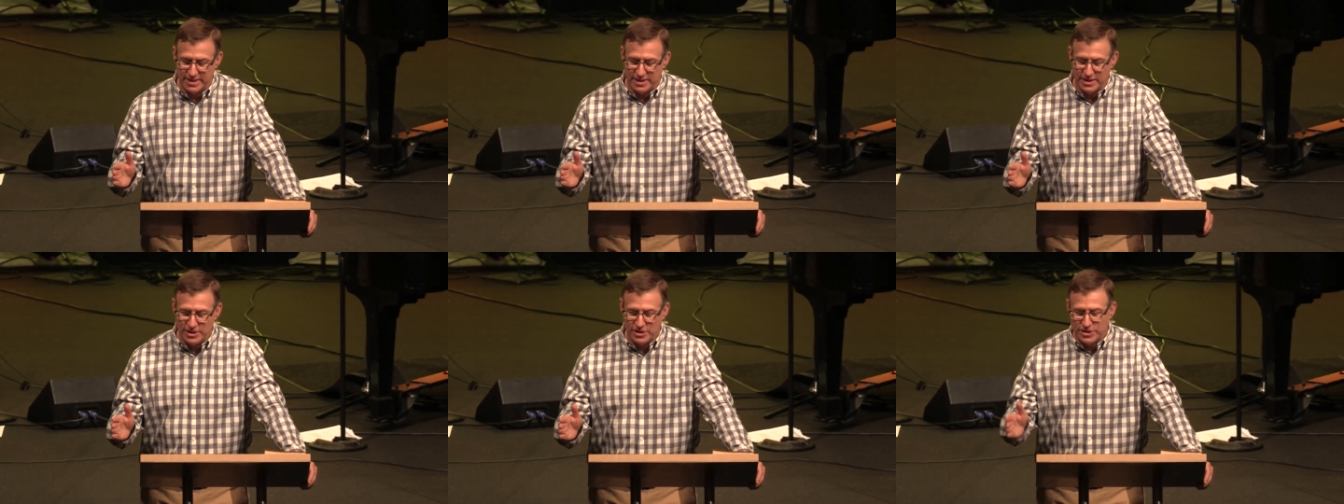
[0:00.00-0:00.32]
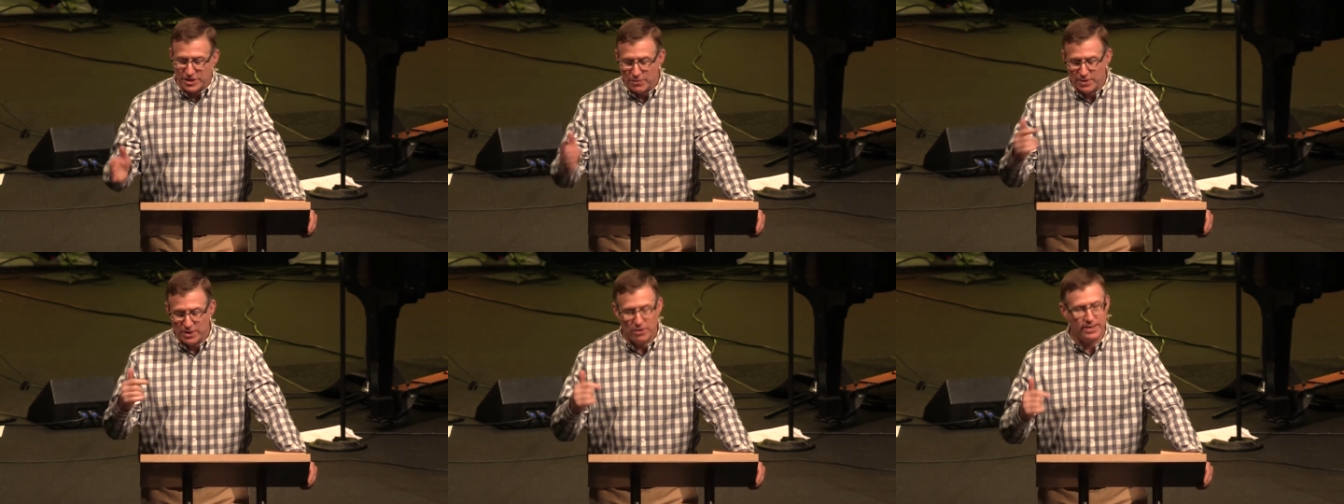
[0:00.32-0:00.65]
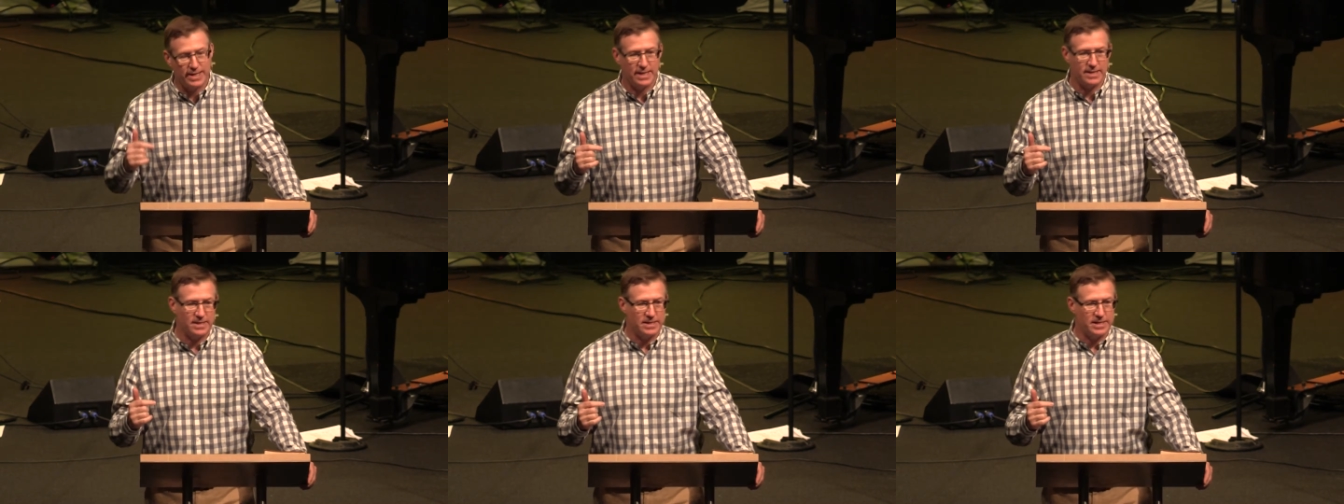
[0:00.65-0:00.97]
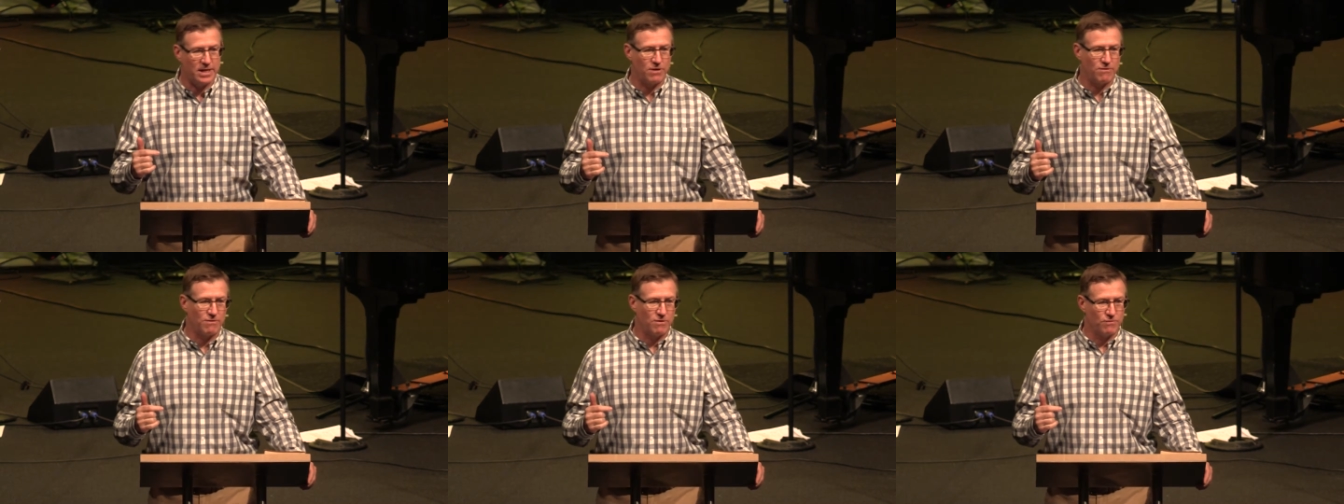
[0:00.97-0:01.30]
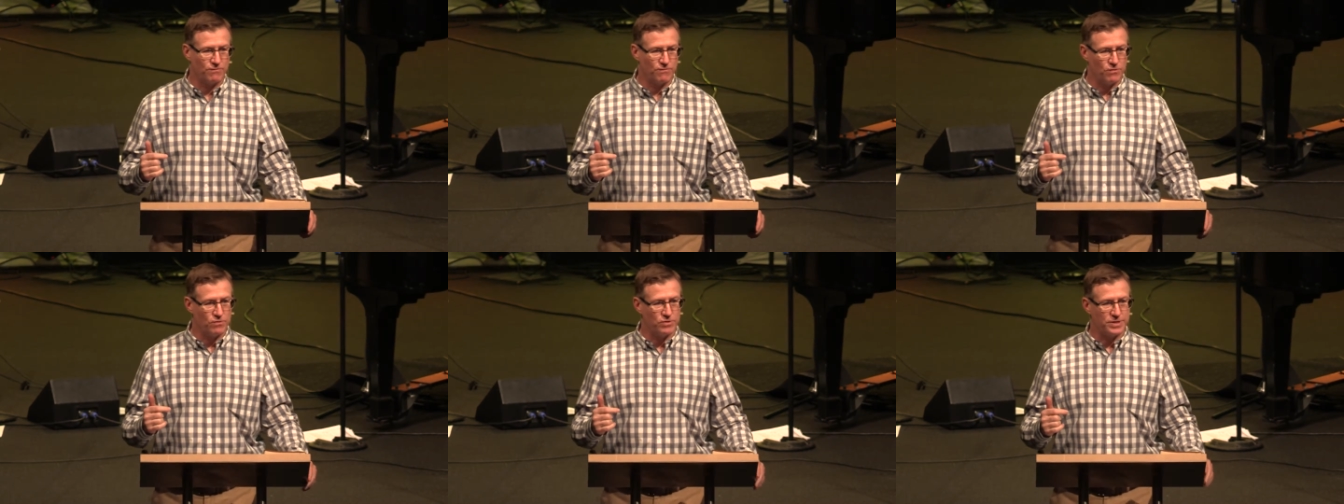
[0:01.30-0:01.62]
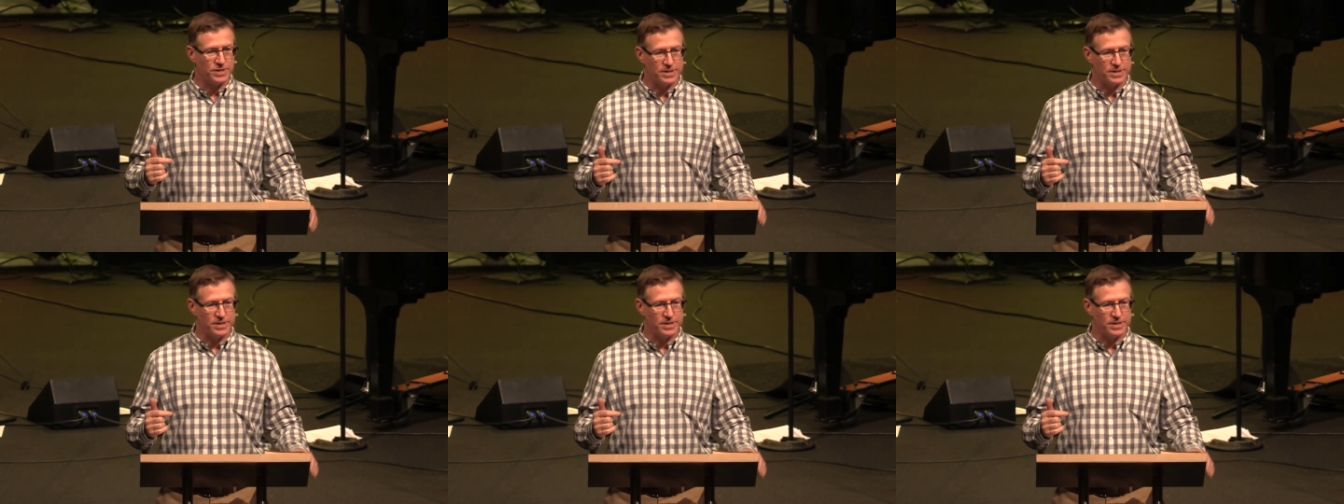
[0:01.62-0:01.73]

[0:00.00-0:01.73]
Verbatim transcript: You see, we don't get to set our own rules in